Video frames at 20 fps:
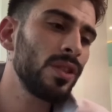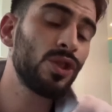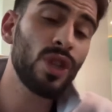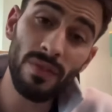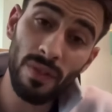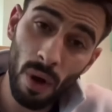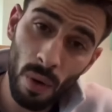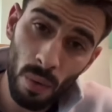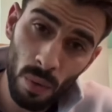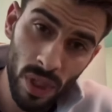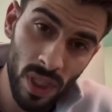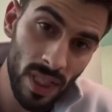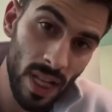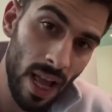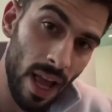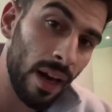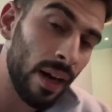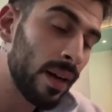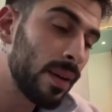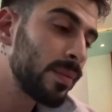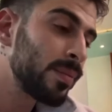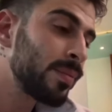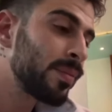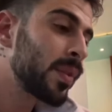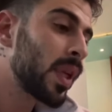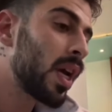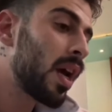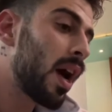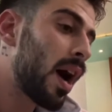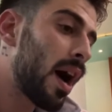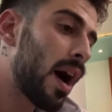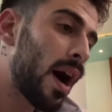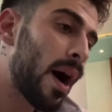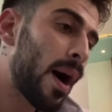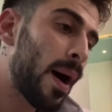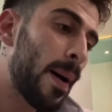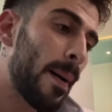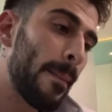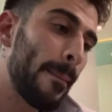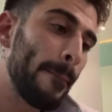Trevon was there.
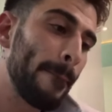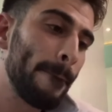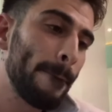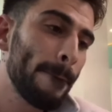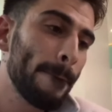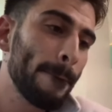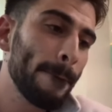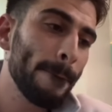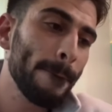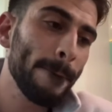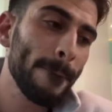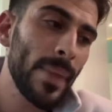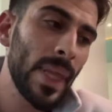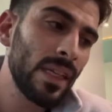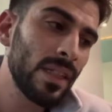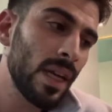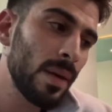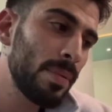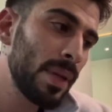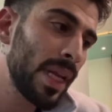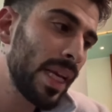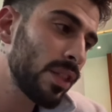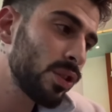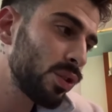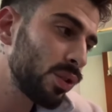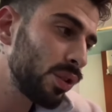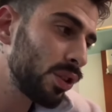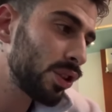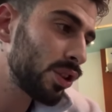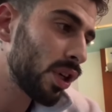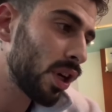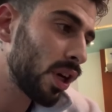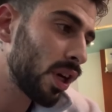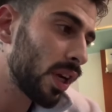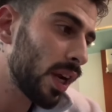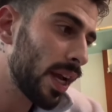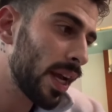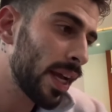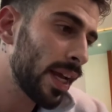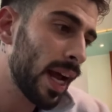They were playing Shoot Your
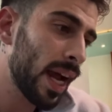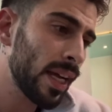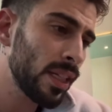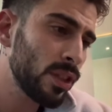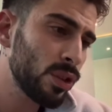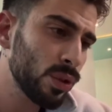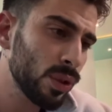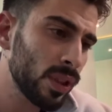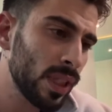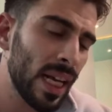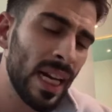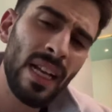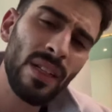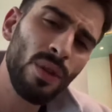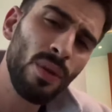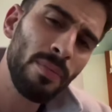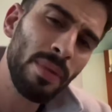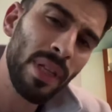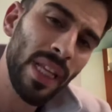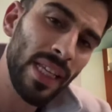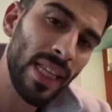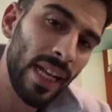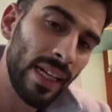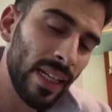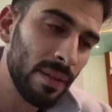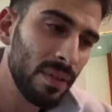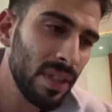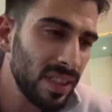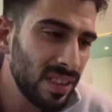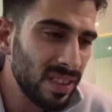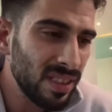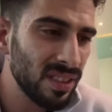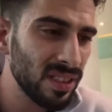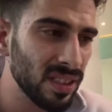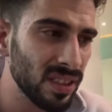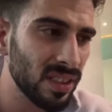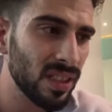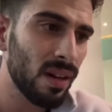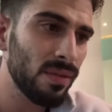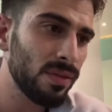Shot, and I joined. And I don't play that game because it's
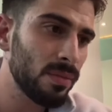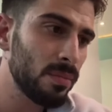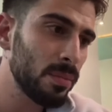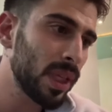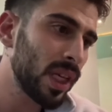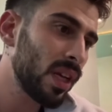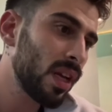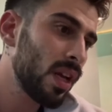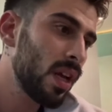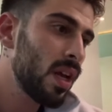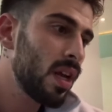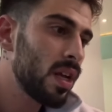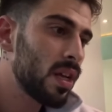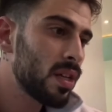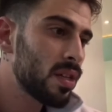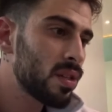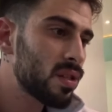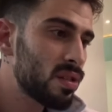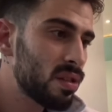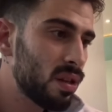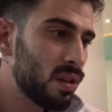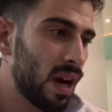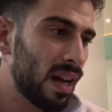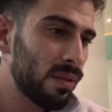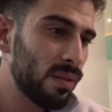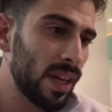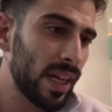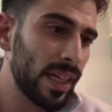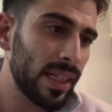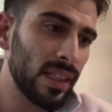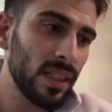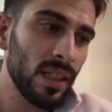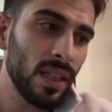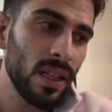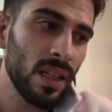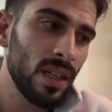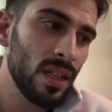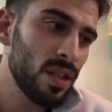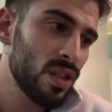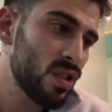just not for me. So I don't like it.
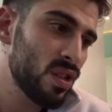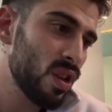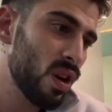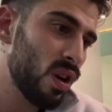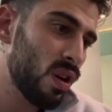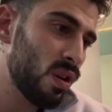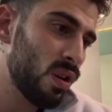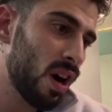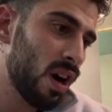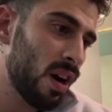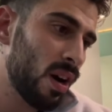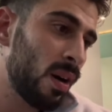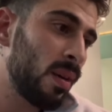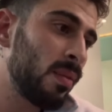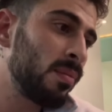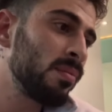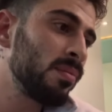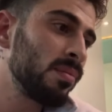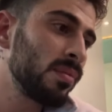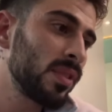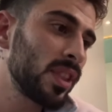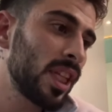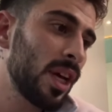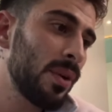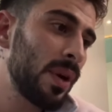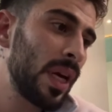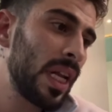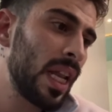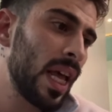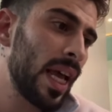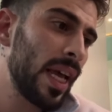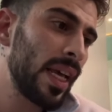So they were